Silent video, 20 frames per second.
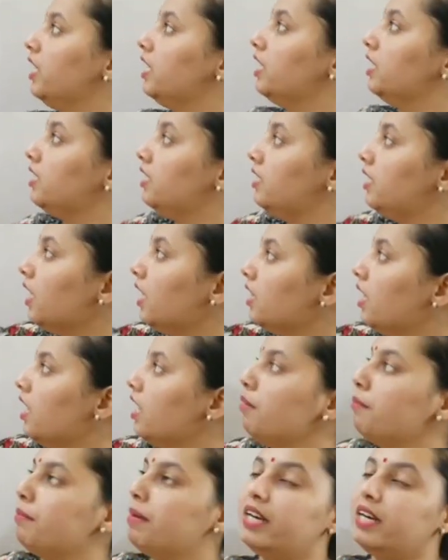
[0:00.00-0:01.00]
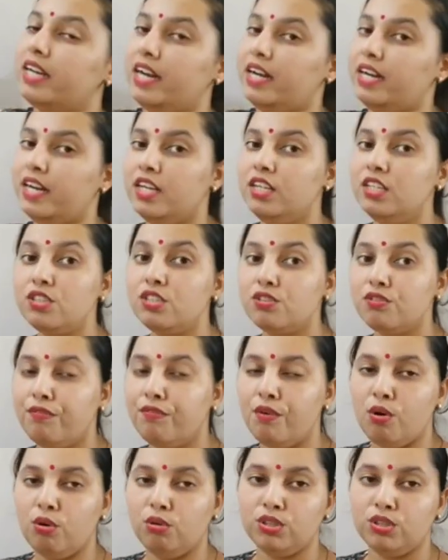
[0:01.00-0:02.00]
It is nothing but it is
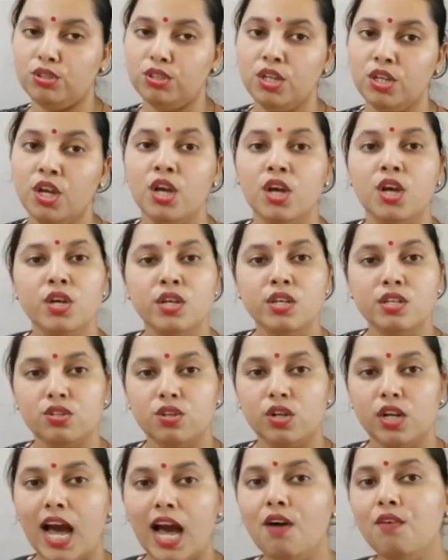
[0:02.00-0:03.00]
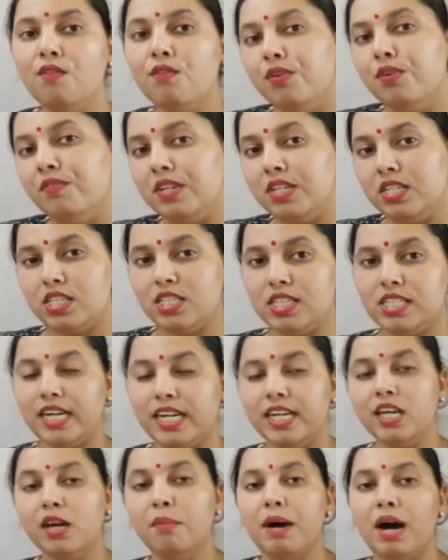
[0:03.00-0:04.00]
force. So now we will
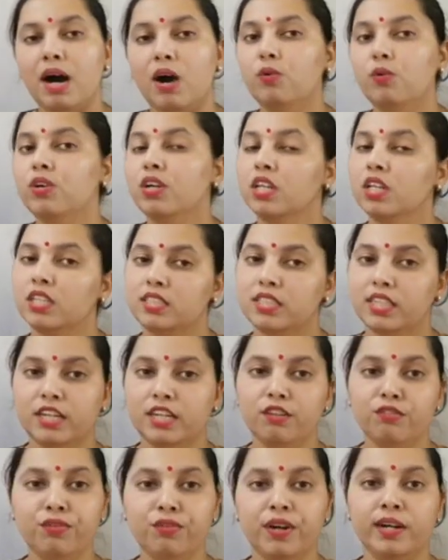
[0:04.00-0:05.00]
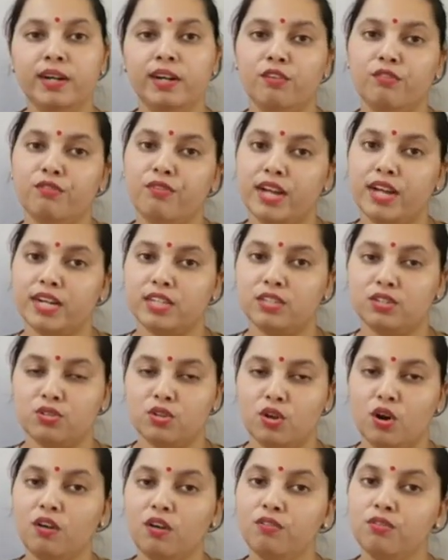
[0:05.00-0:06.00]
study about the different effects
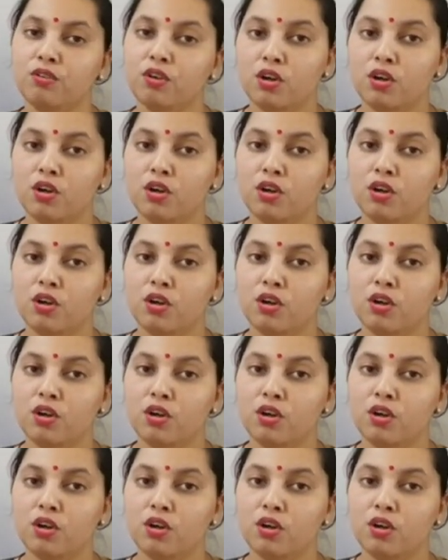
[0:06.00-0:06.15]
of.